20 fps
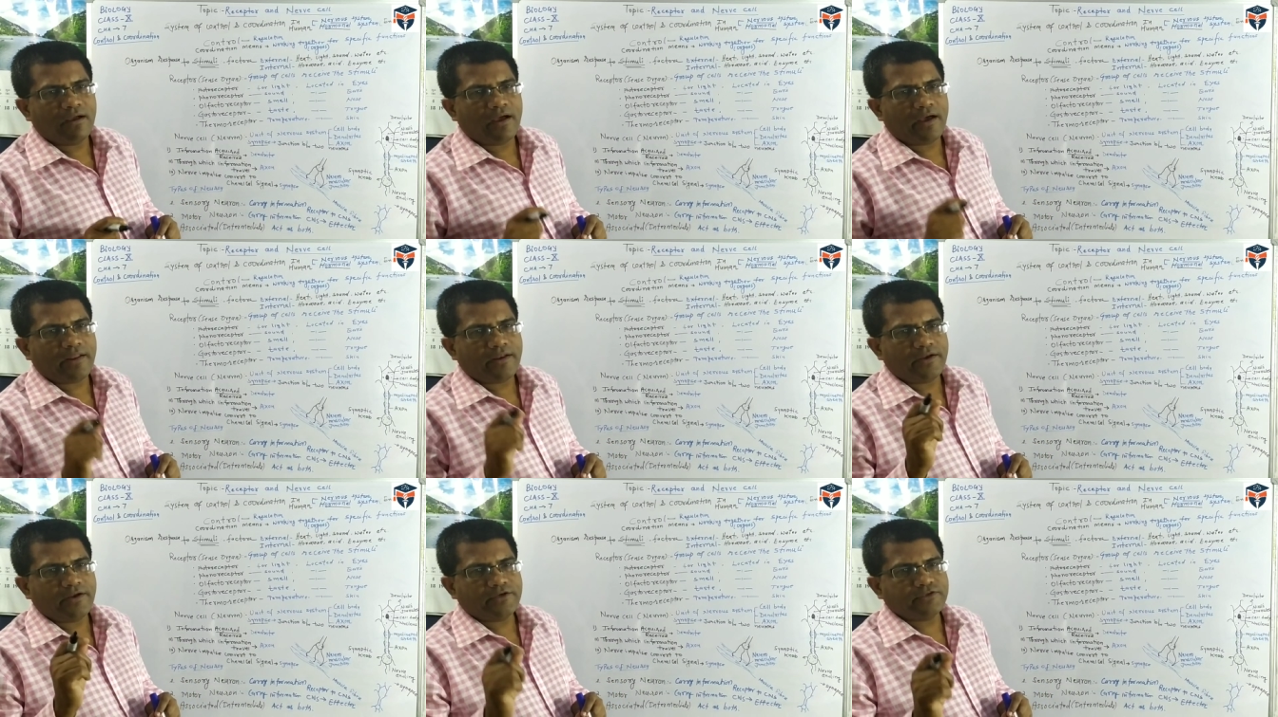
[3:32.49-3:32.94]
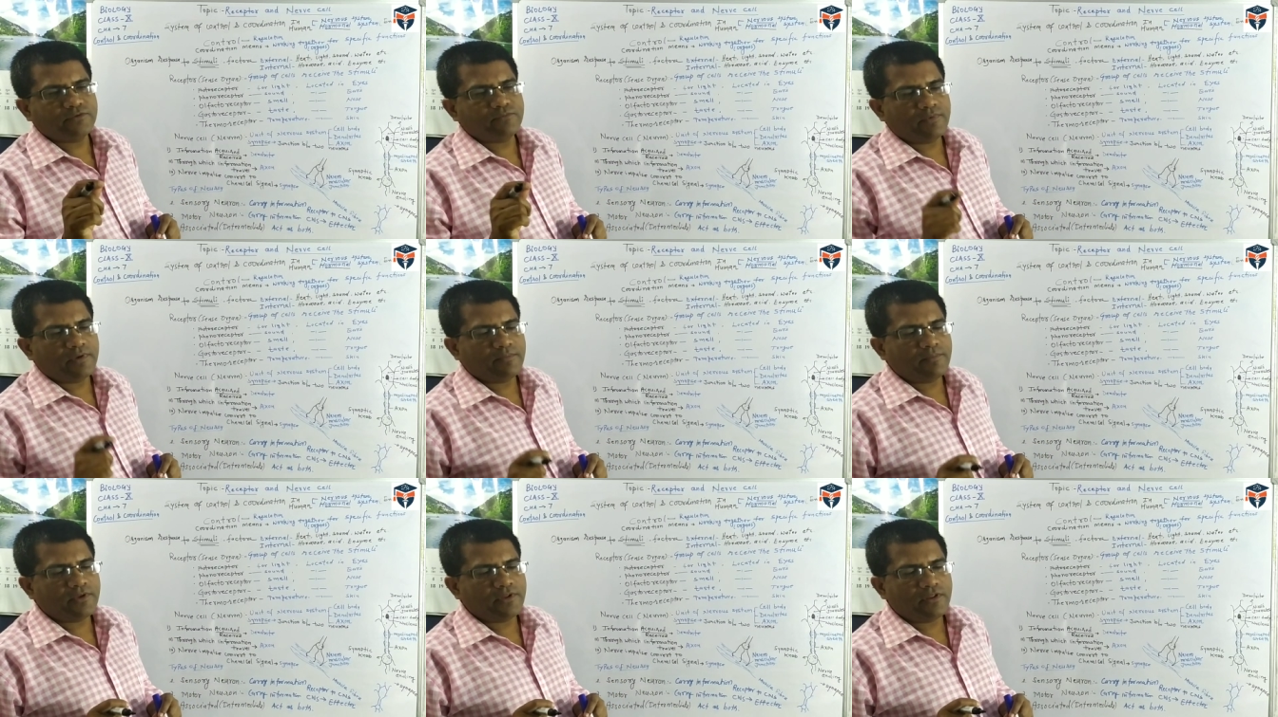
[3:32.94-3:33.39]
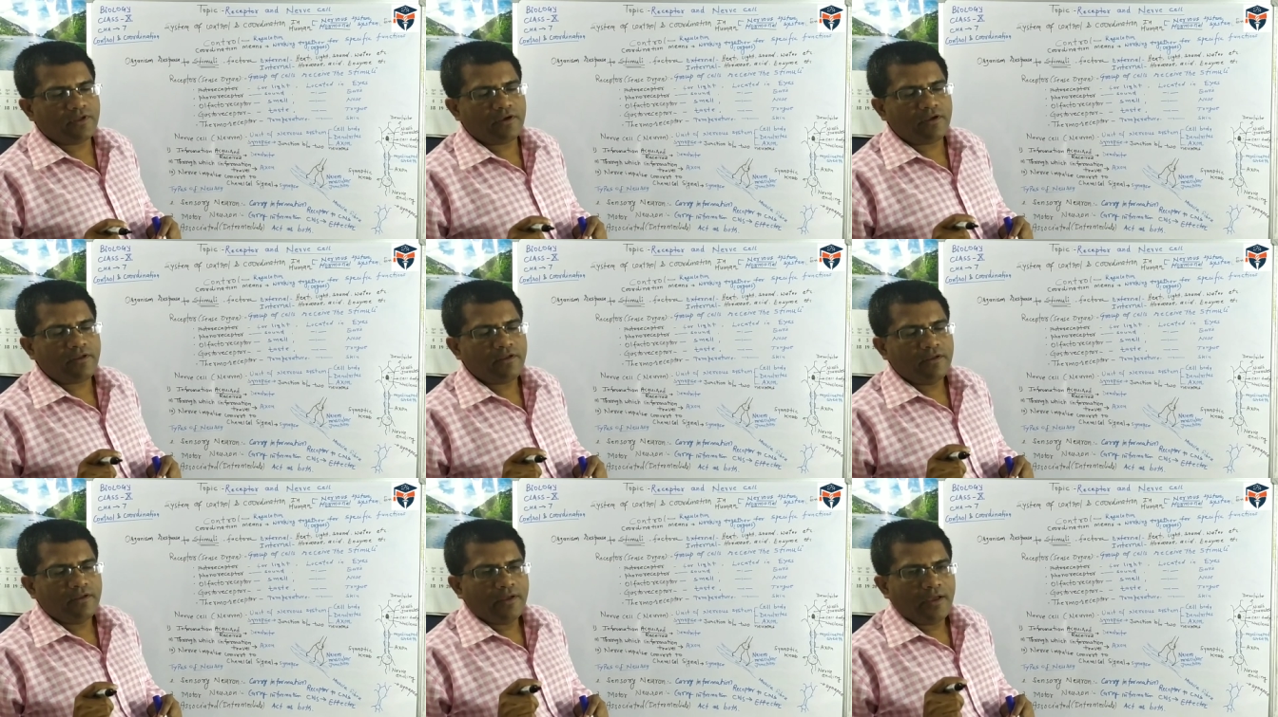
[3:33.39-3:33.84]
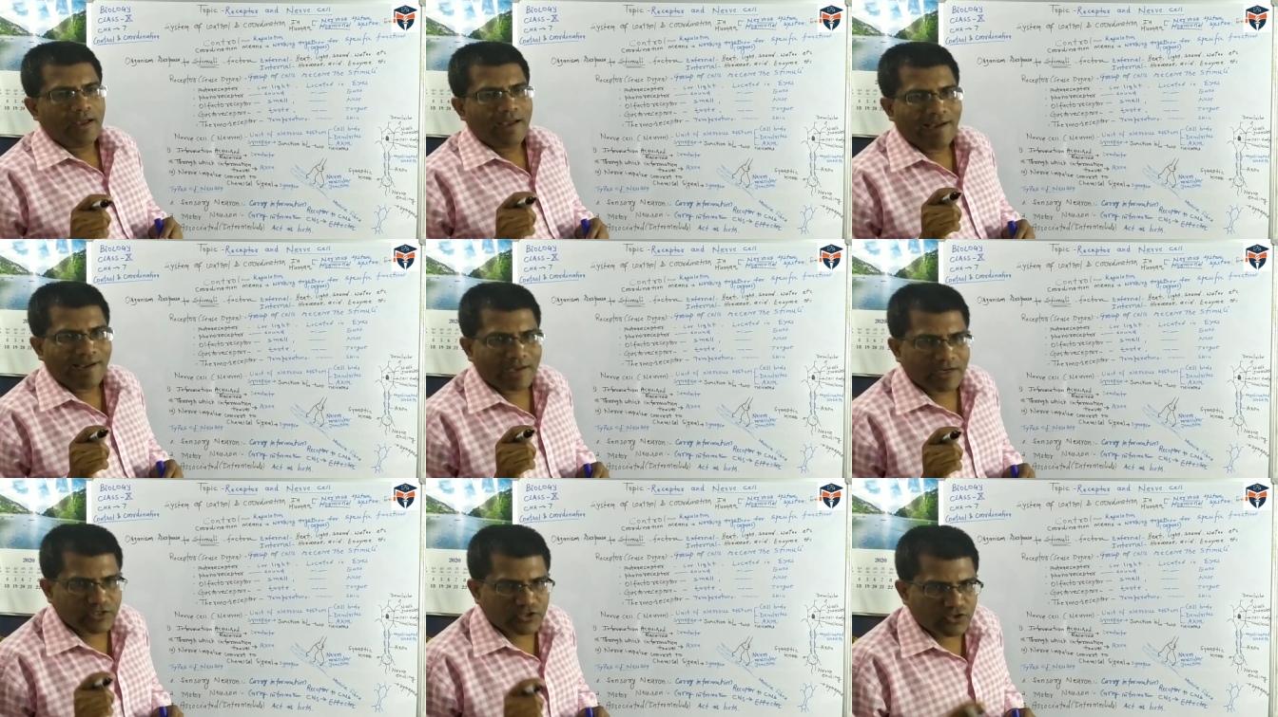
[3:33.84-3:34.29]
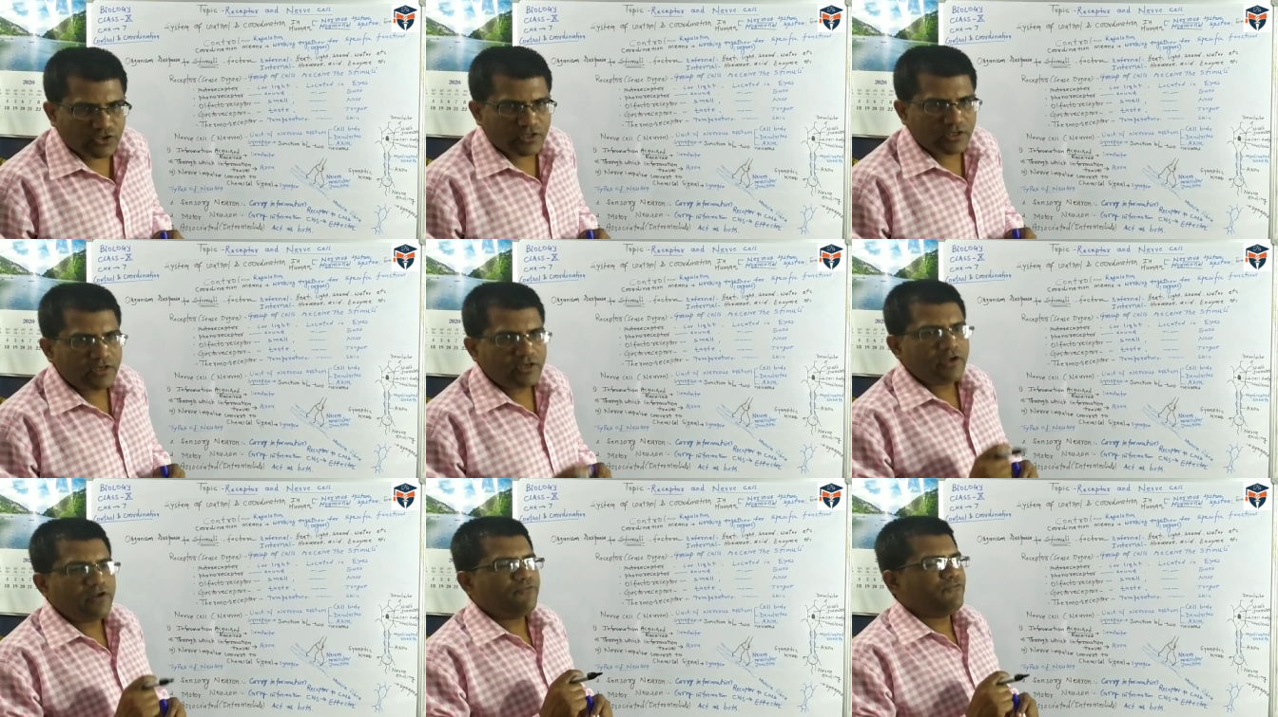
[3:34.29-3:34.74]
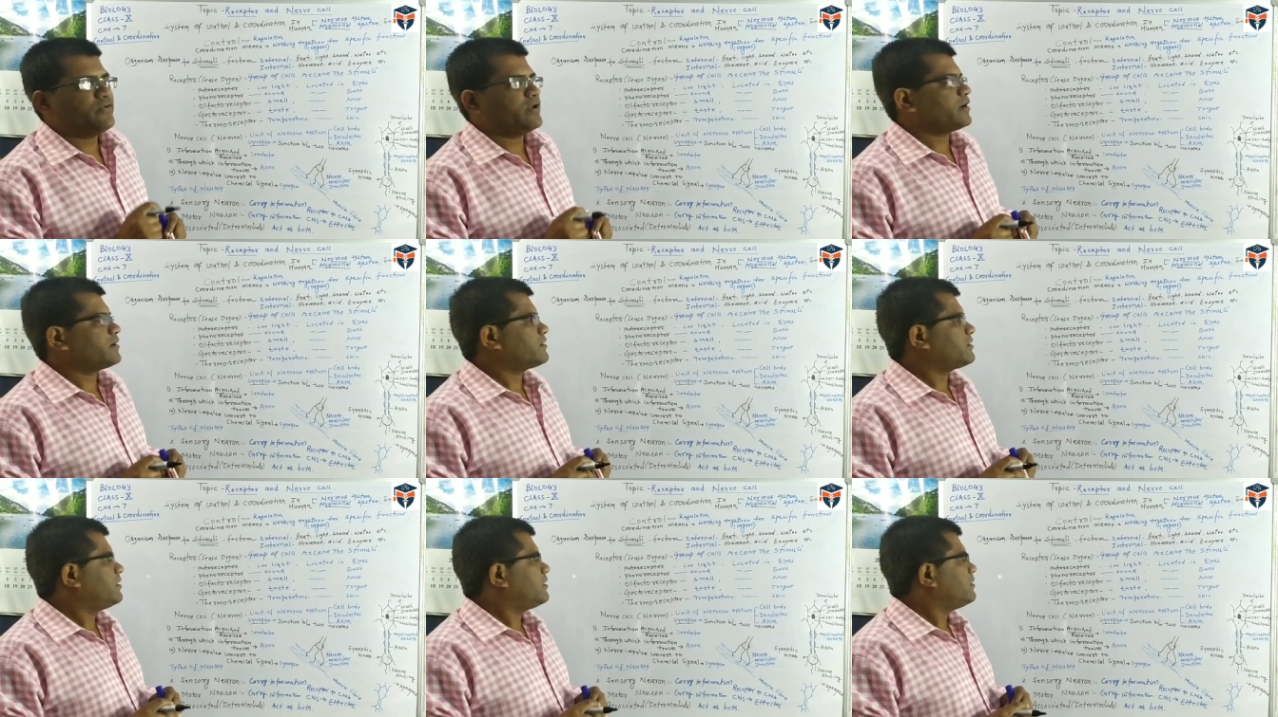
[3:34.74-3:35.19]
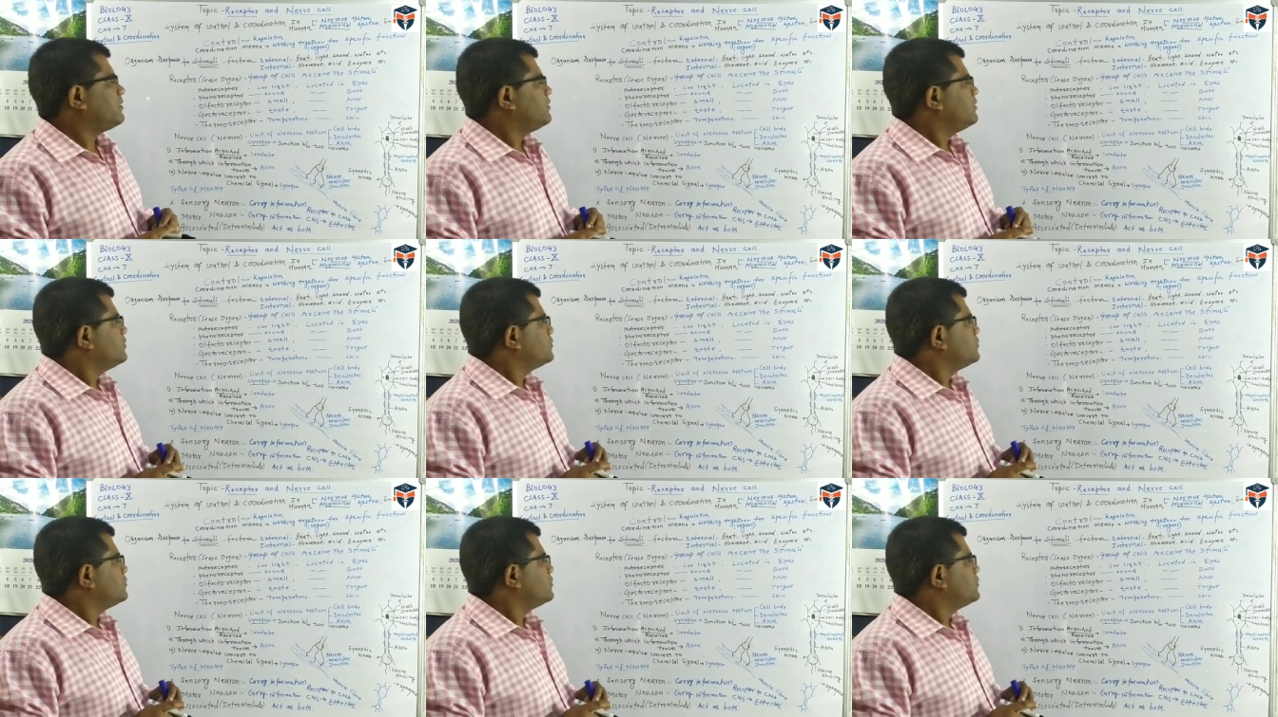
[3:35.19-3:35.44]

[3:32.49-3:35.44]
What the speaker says: or it may be the external factor.